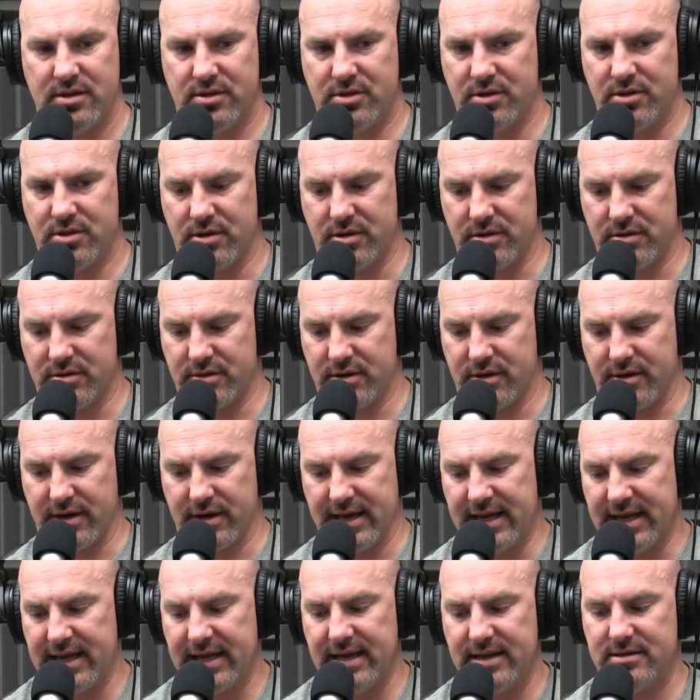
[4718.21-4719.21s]
they're they're
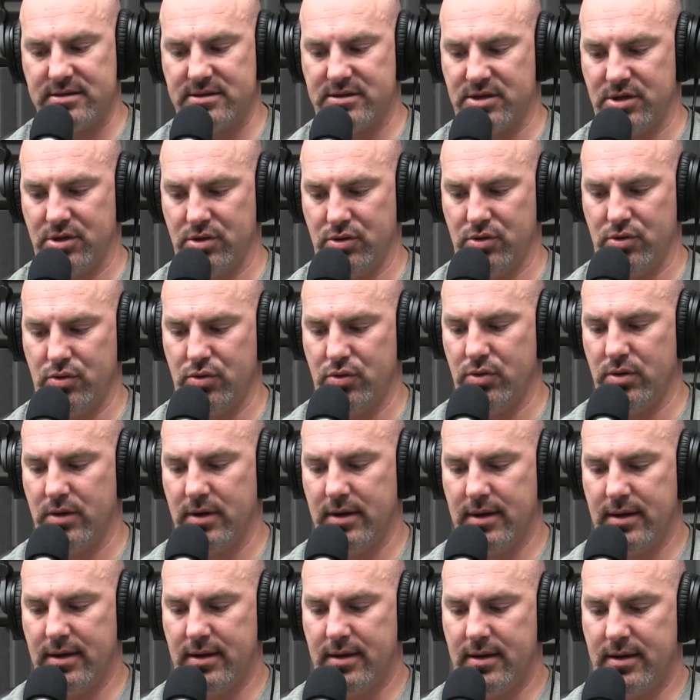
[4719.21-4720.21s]
in it to
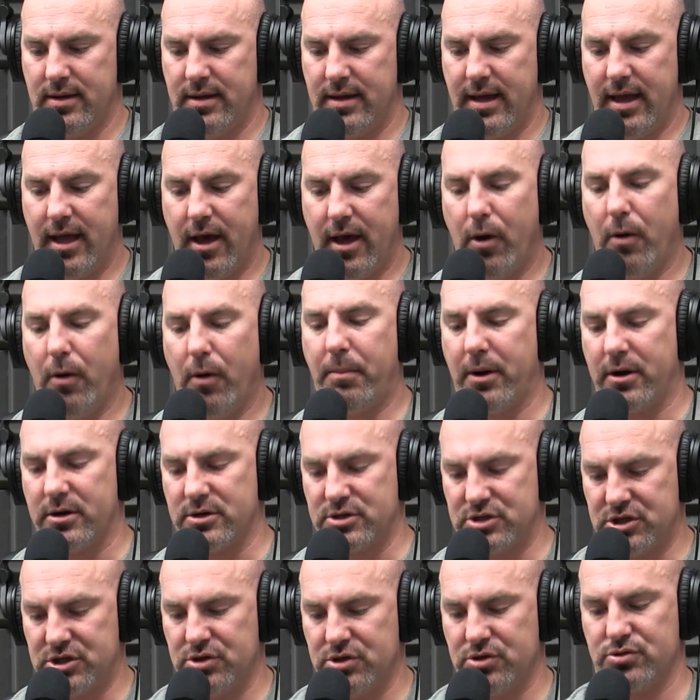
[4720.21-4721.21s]
help our
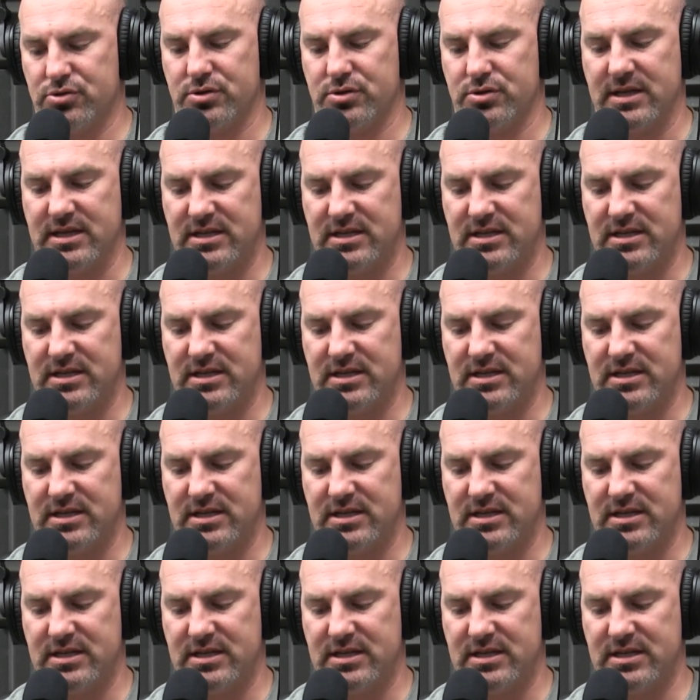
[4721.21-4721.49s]
children.